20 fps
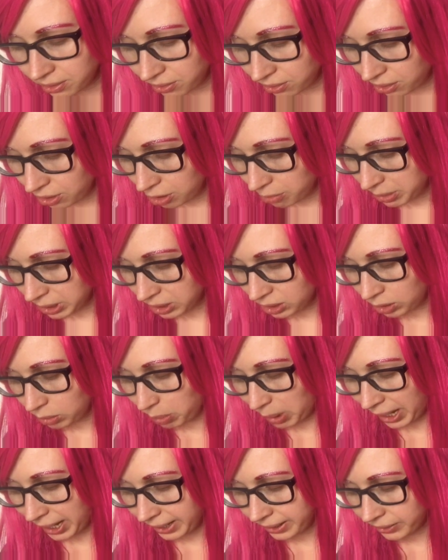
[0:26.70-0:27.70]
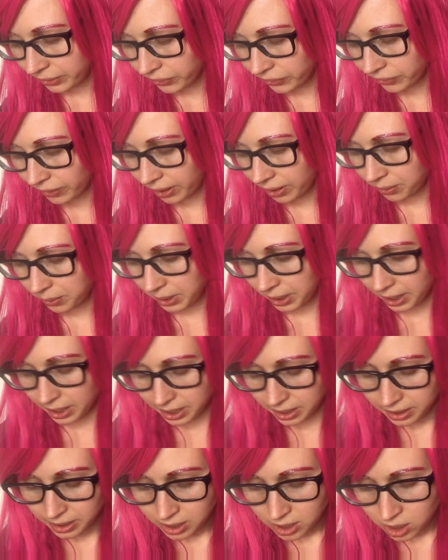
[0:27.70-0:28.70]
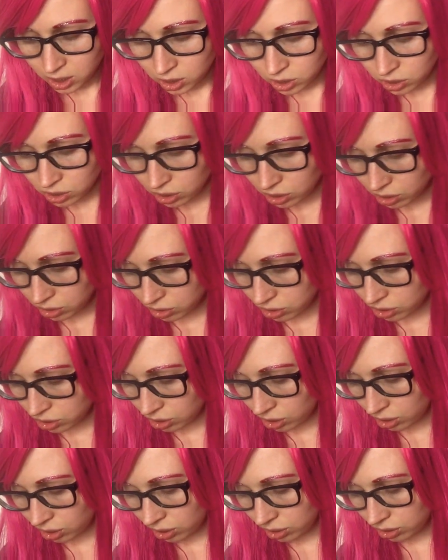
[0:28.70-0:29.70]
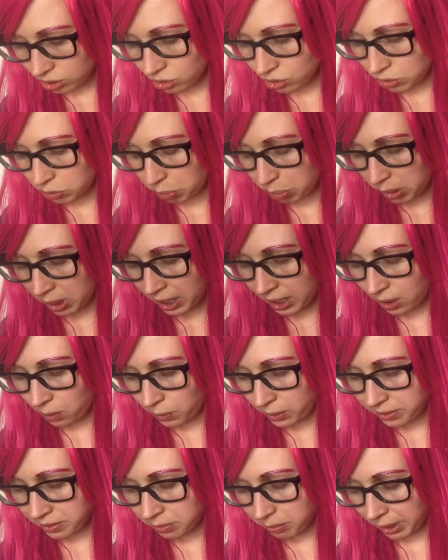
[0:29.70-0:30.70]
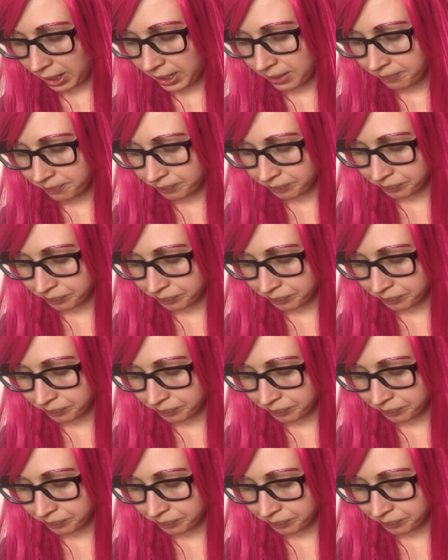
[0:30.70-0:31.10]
all my little piles out yet, so just bear with me.